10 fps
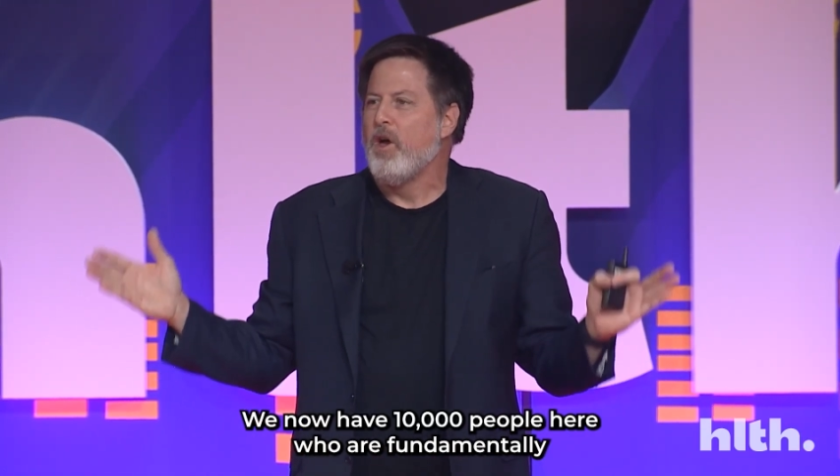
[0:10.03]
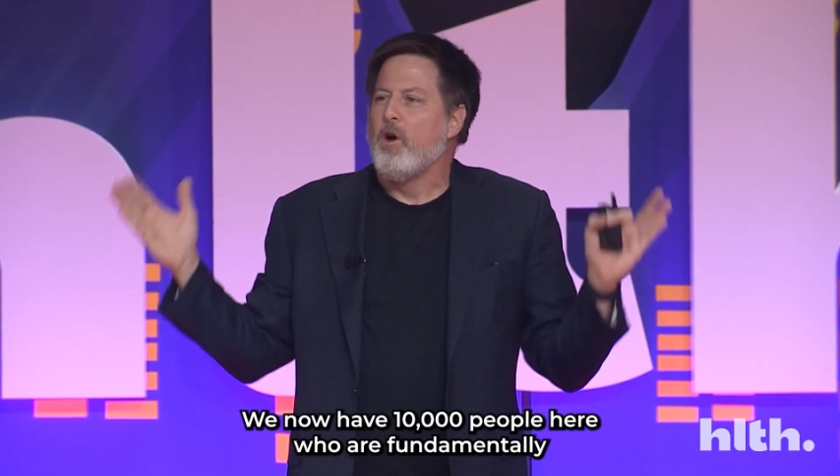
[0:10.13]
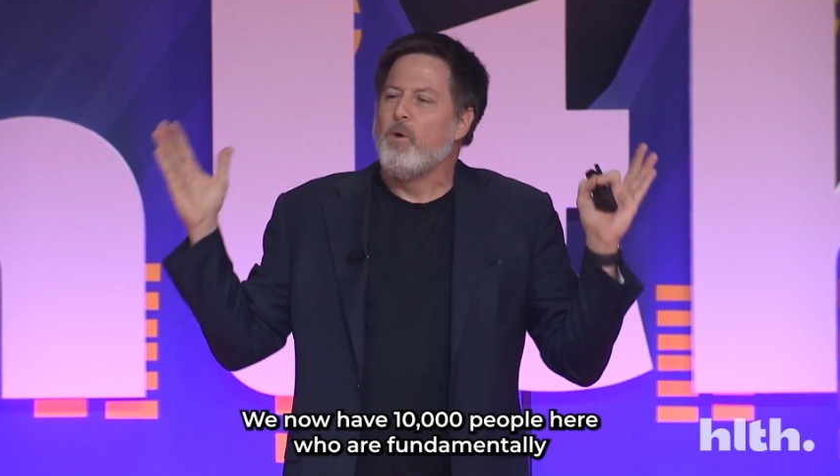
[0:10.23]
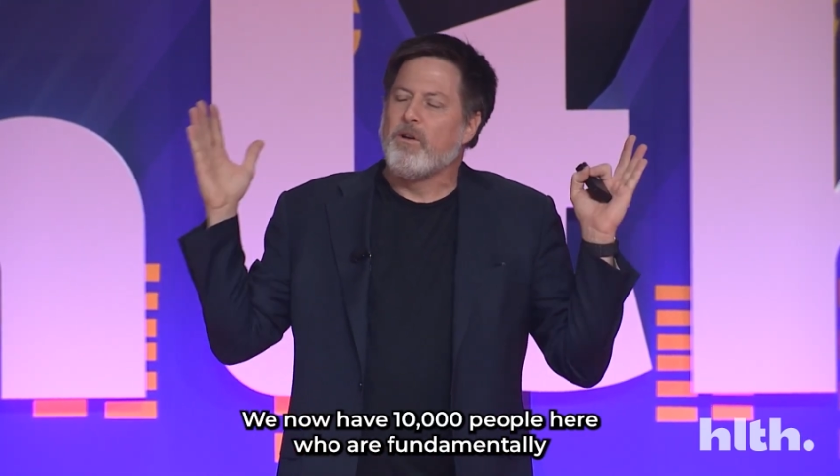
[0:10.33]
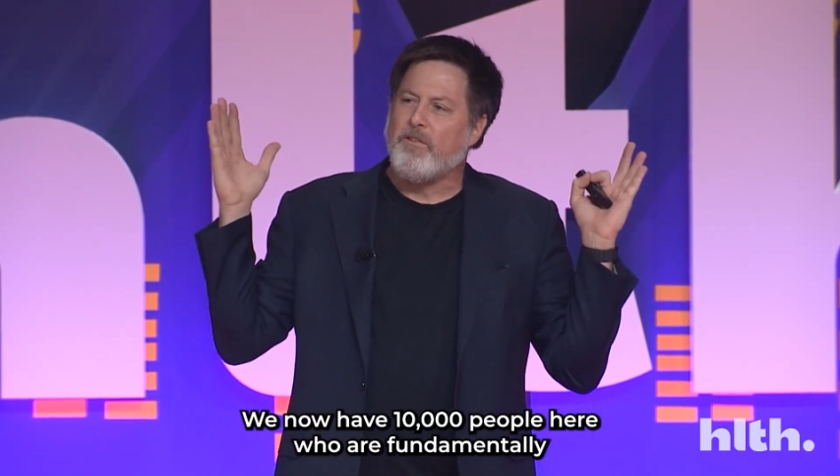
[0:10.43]

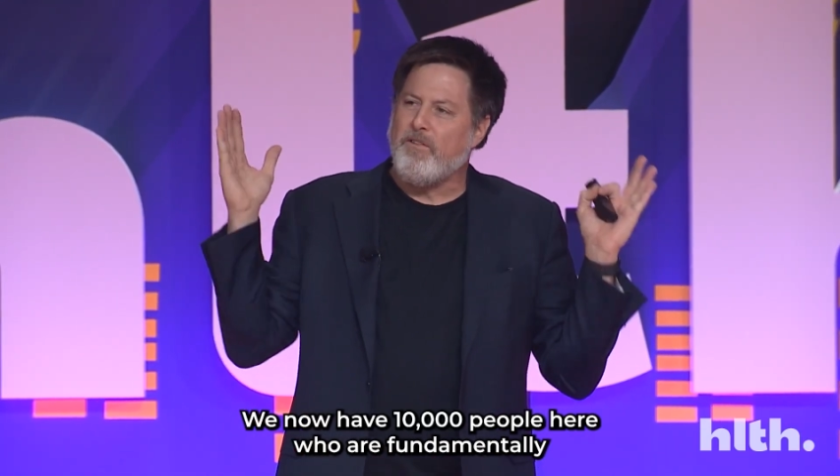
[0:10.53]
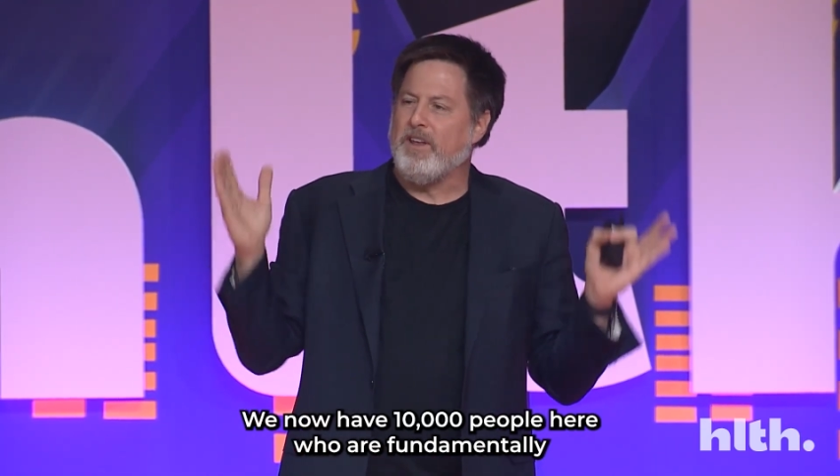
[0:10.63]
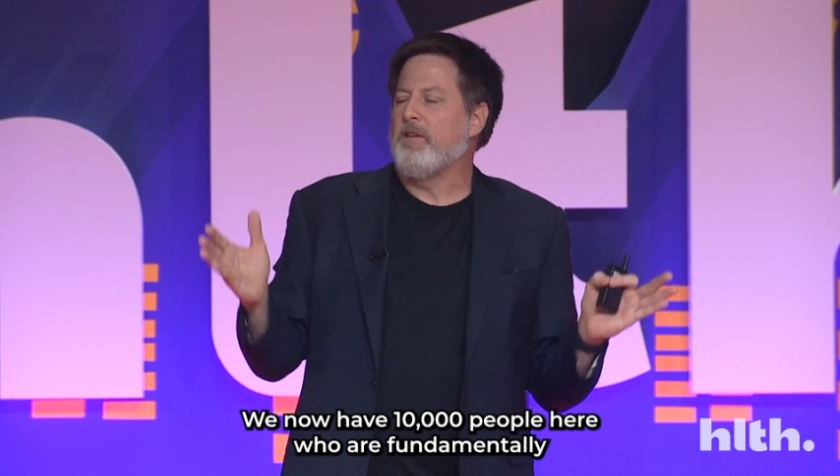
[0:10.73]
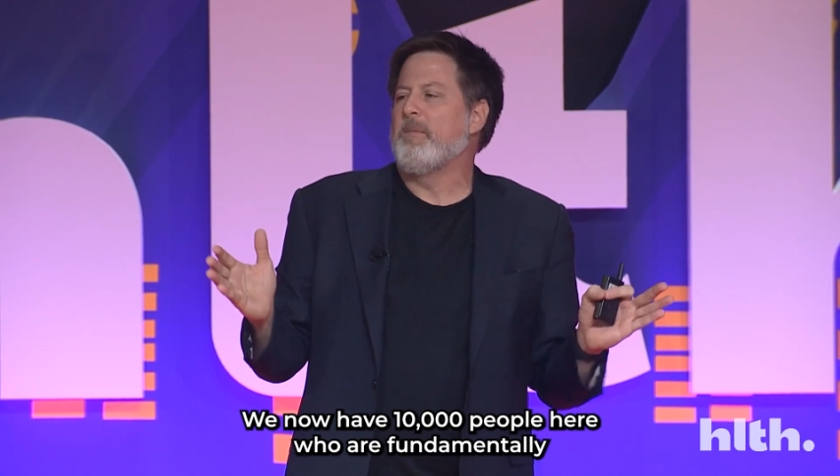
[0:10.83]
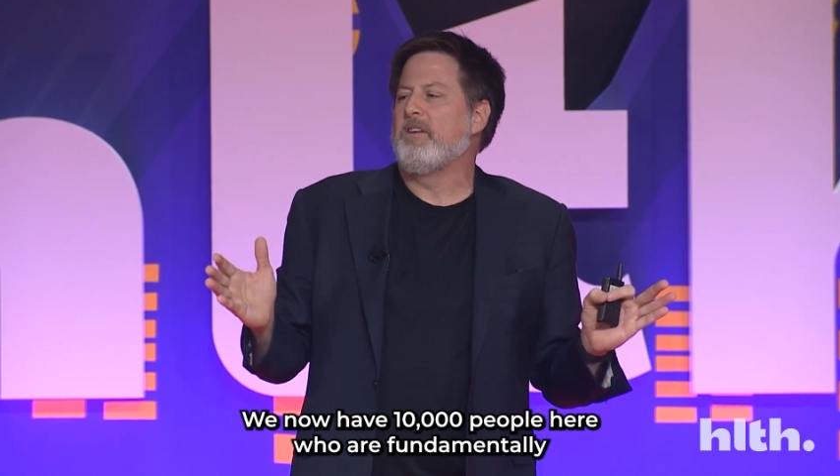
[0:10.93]
who are
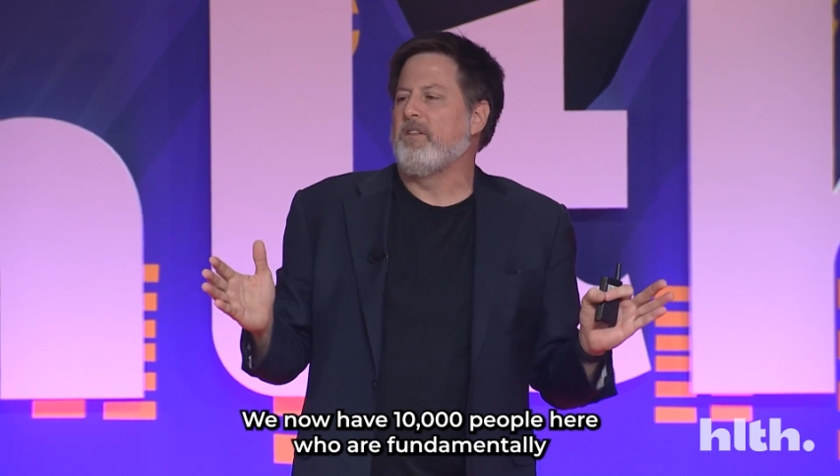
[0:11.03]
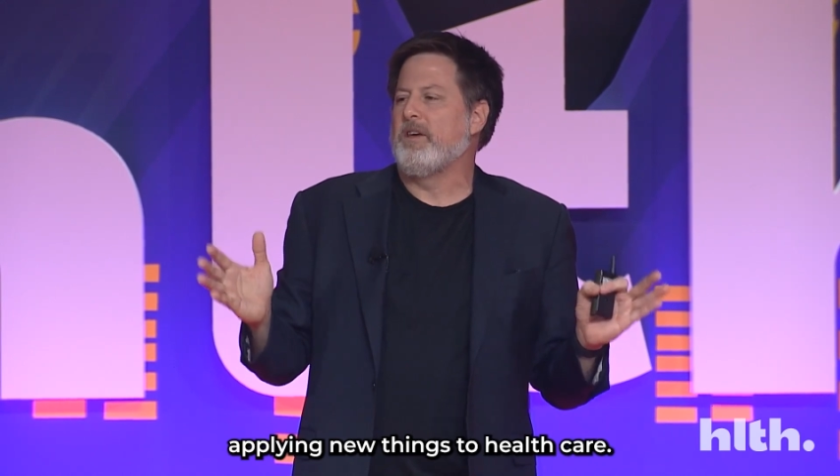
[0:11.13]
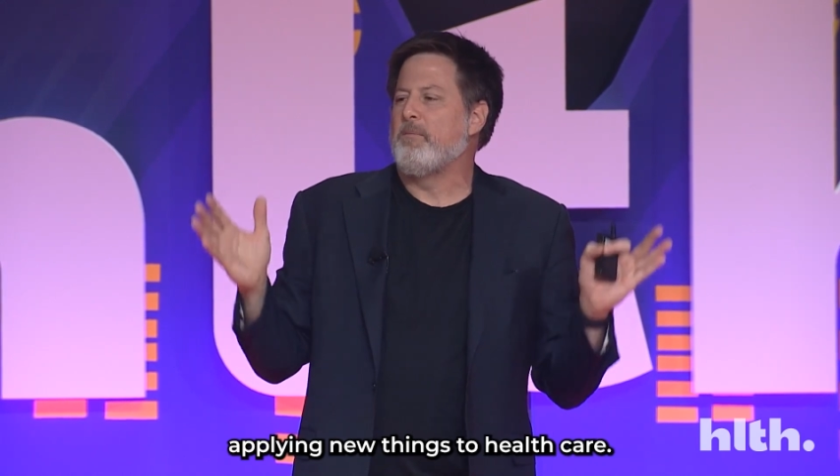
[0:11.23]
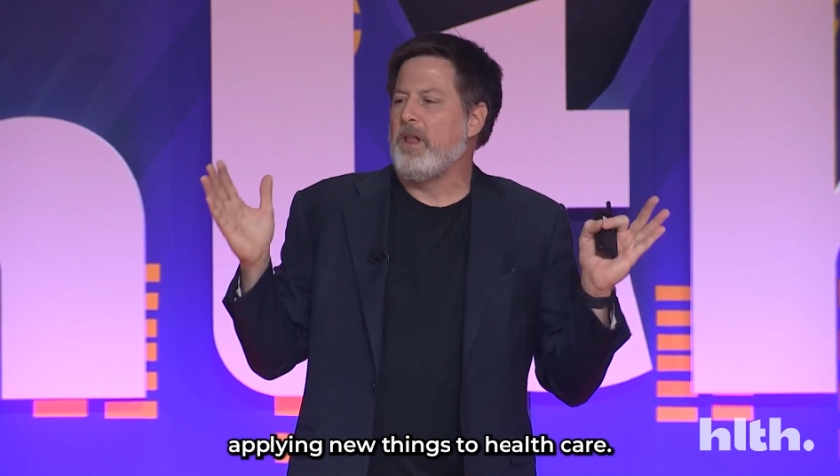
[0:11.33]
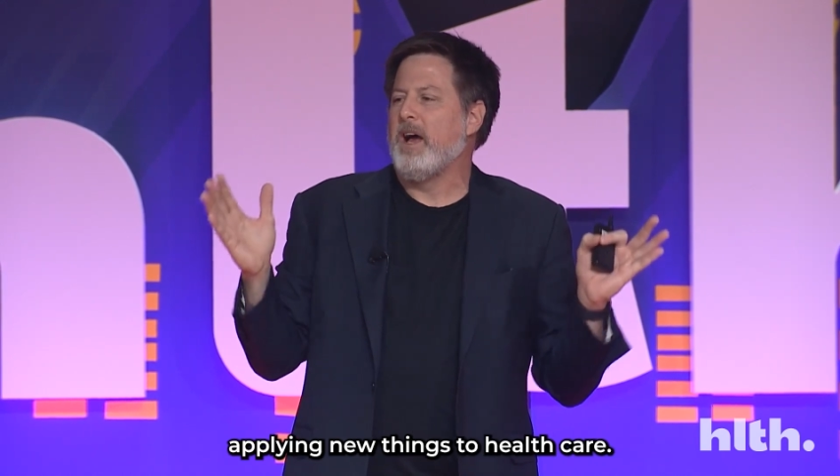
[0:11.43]
fundamentally
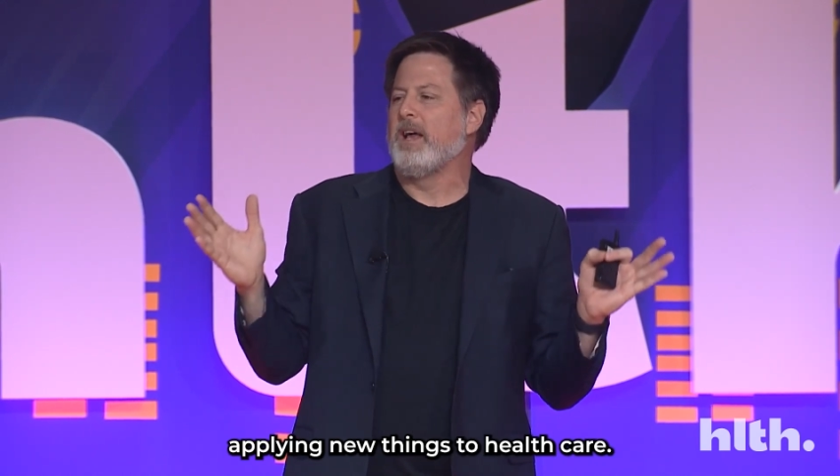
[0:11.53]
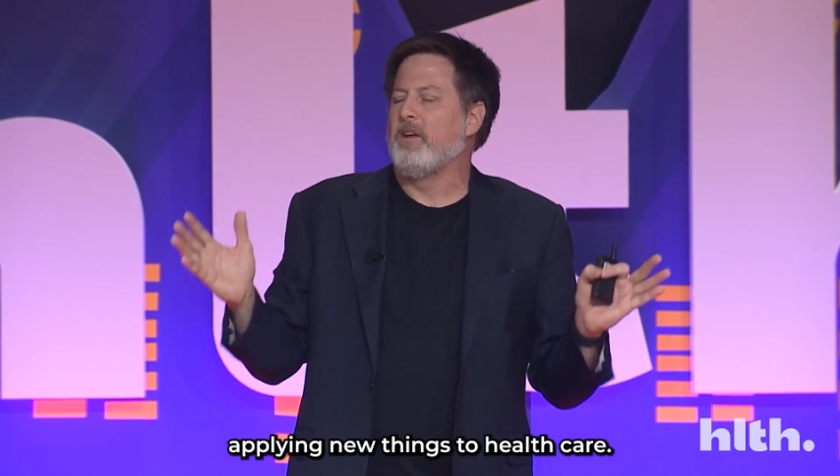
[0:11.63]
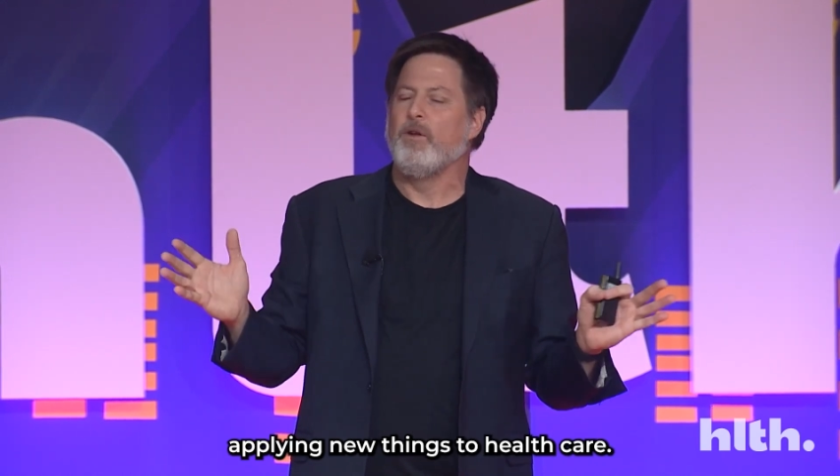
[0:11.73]
applying